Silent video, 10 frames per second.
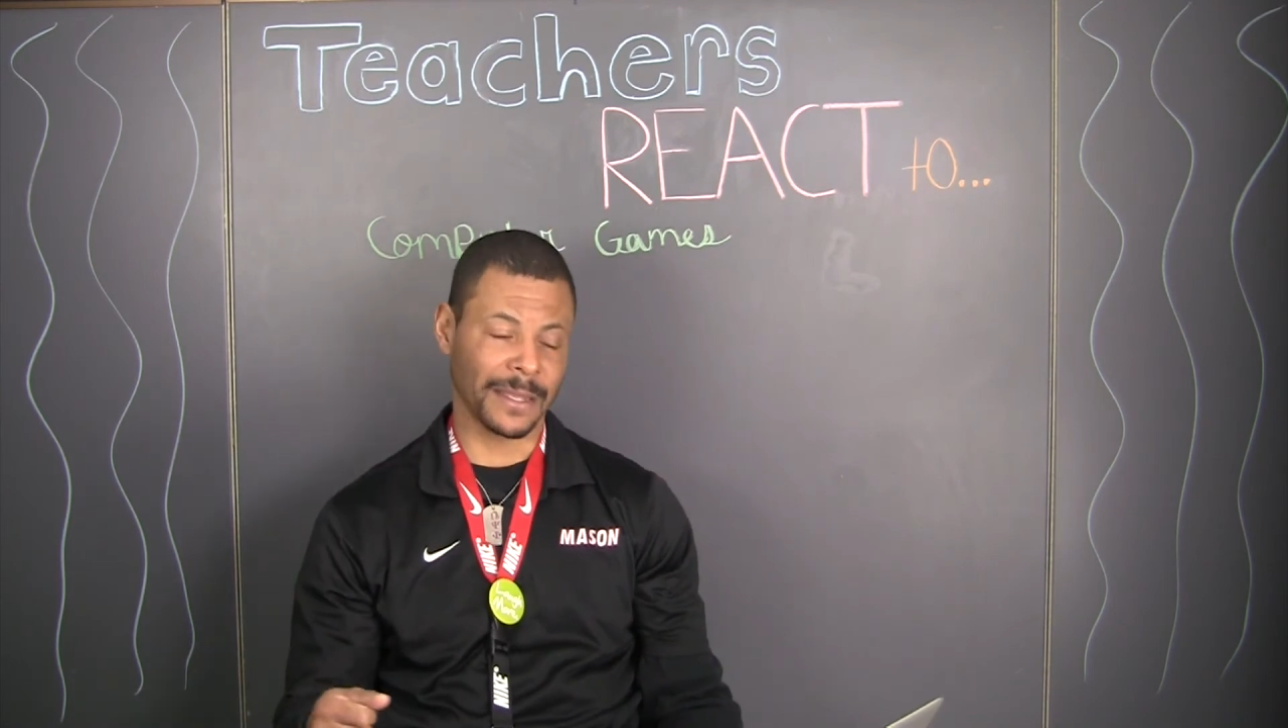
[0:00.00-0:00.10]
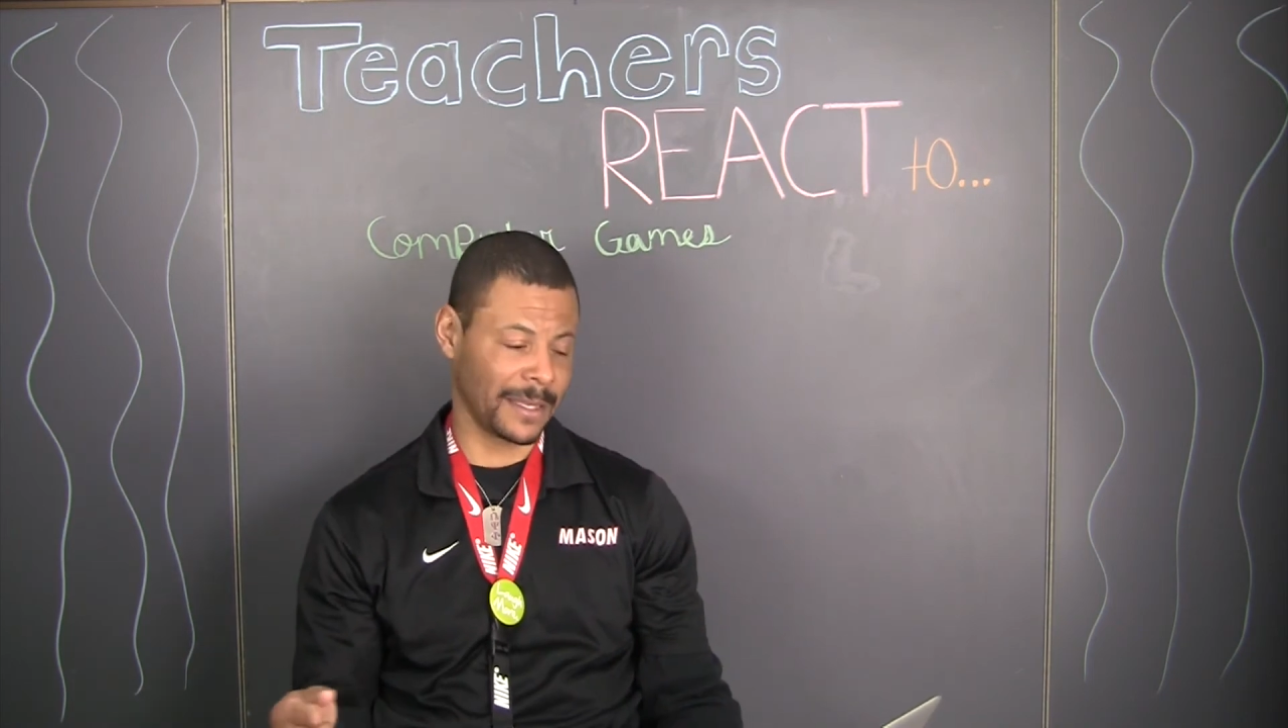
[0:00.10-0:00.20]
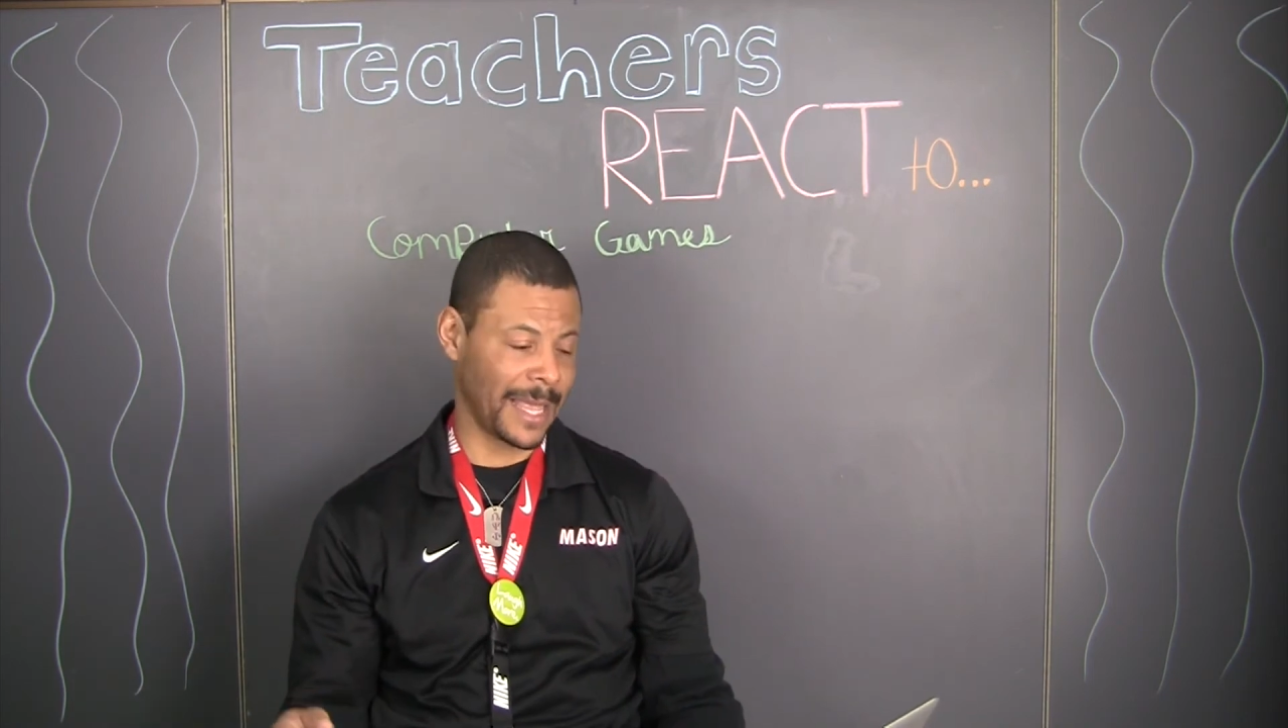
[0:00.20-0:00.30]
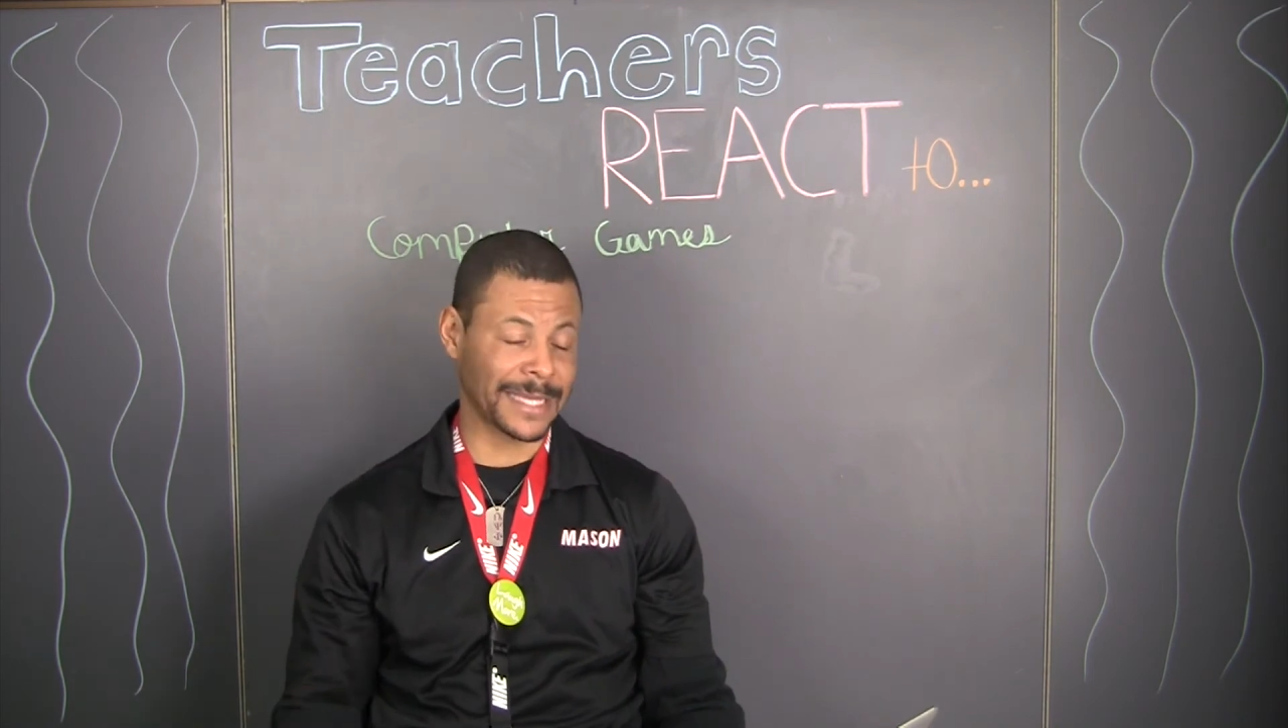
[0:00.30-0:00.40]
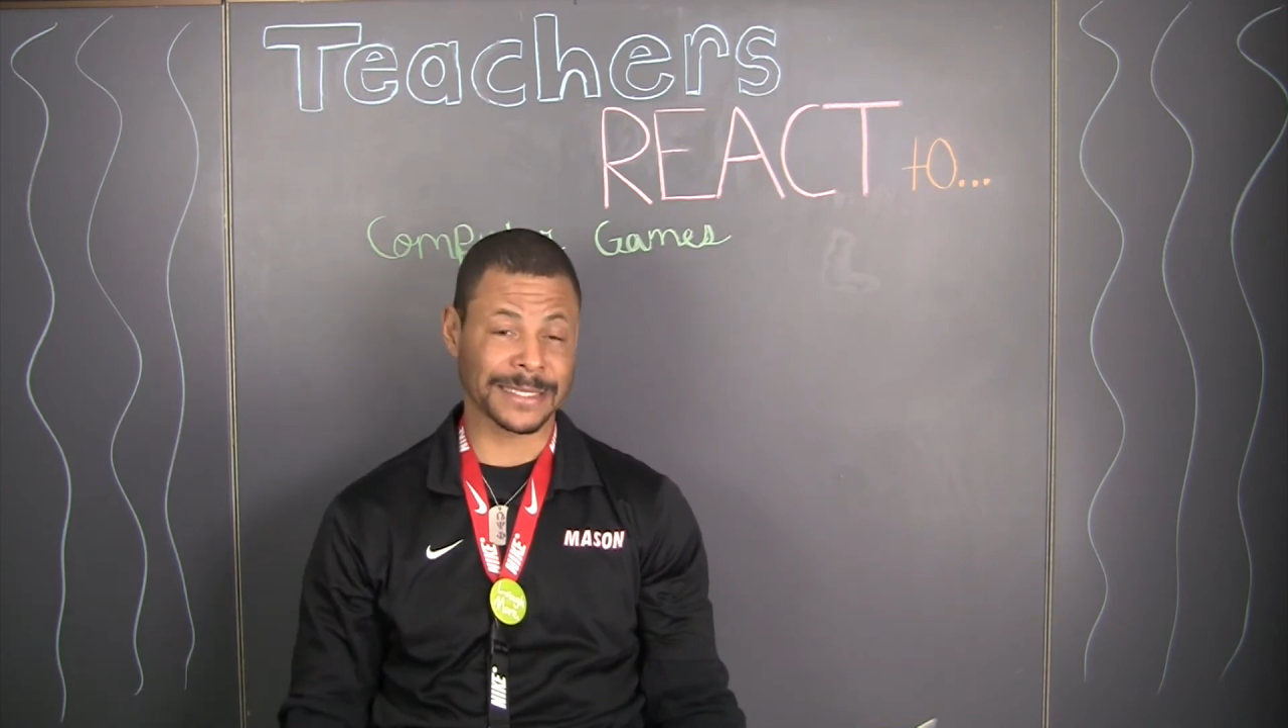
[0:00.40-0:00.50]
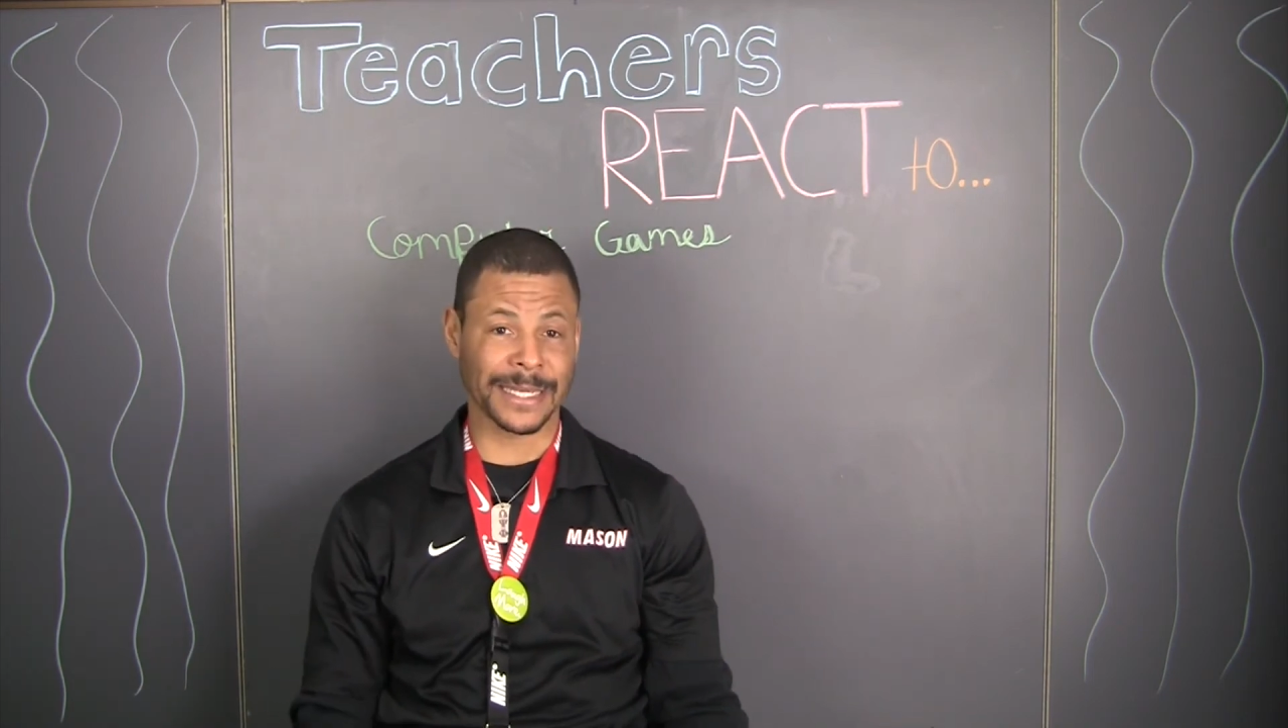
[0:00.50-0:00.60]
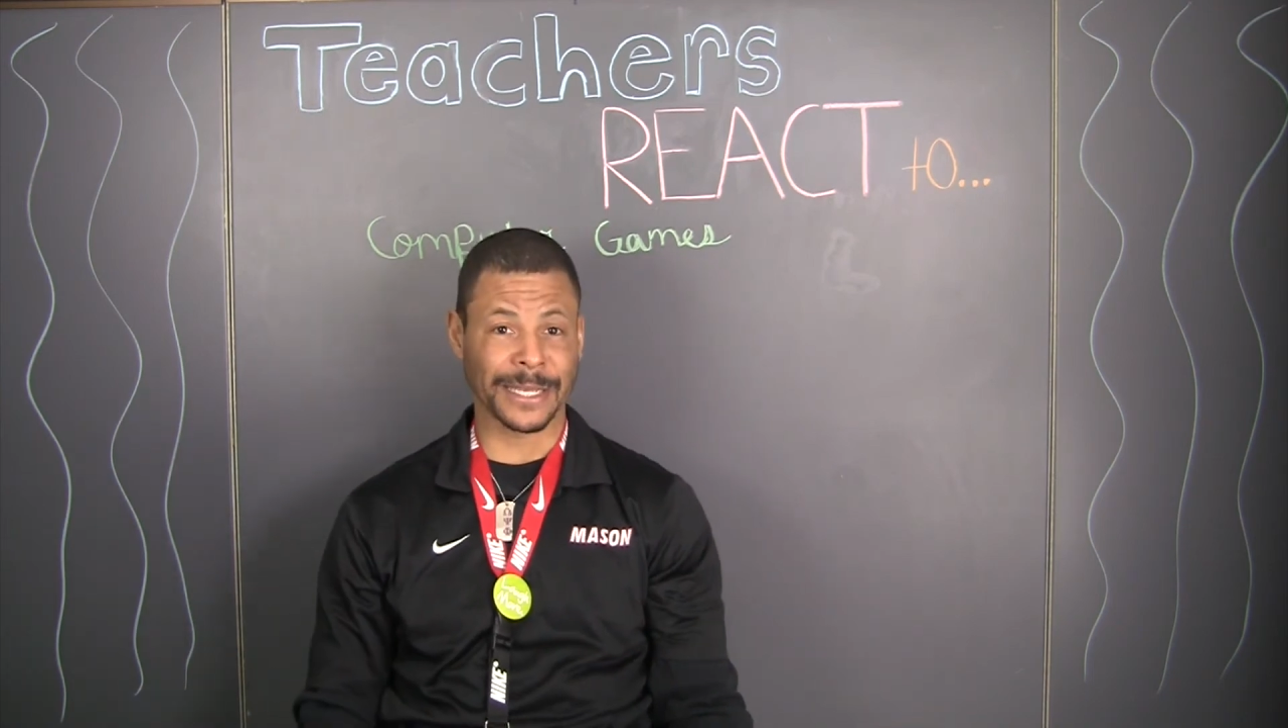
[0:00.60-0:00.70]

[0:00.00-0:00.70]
elastic